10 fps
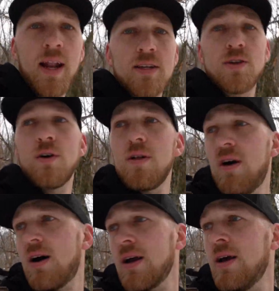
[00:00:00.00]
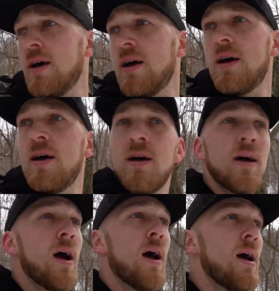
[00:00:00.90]
as you go along.
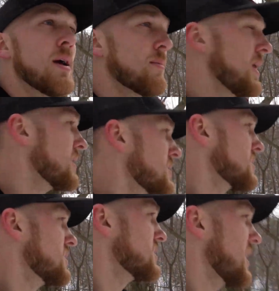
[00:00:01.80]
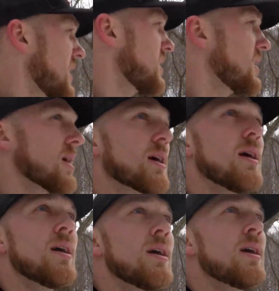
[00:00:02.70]
Man, there's good sign in here.
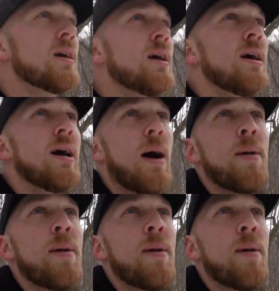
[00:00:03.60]
I'm